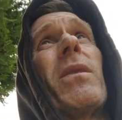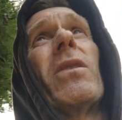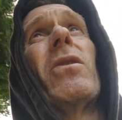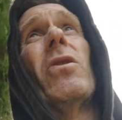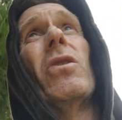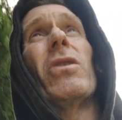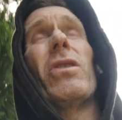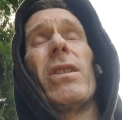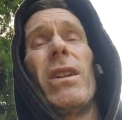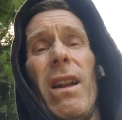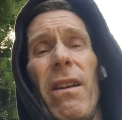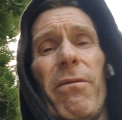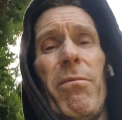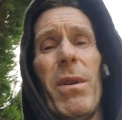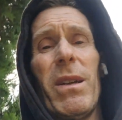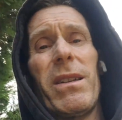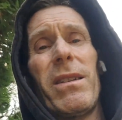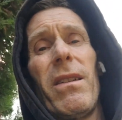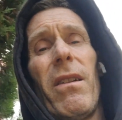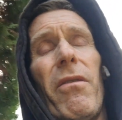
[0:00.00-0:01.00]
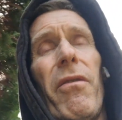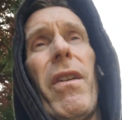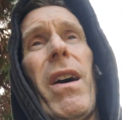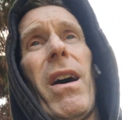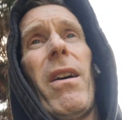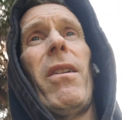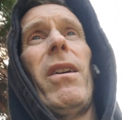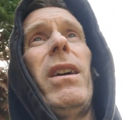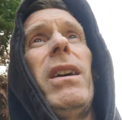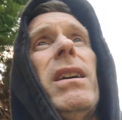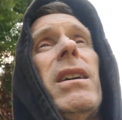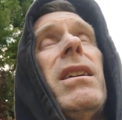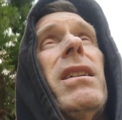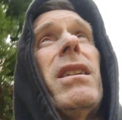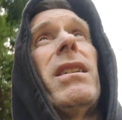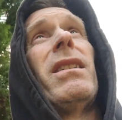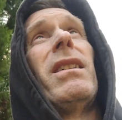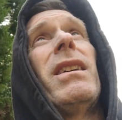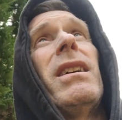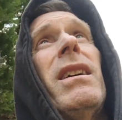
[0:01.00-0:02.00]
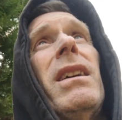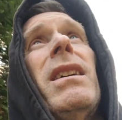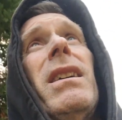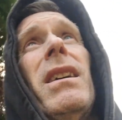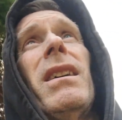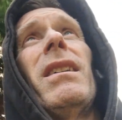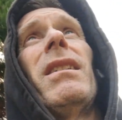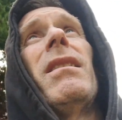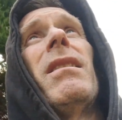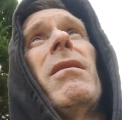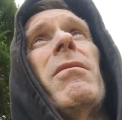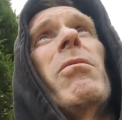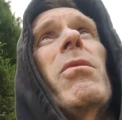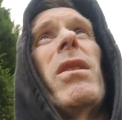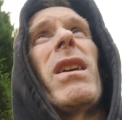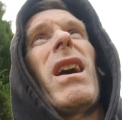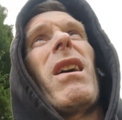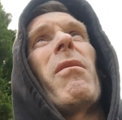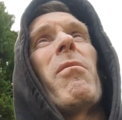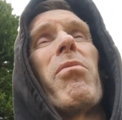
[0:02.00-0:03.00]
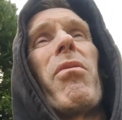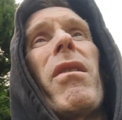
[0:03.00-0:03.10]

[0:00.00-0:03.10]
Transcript: just to lift myself out without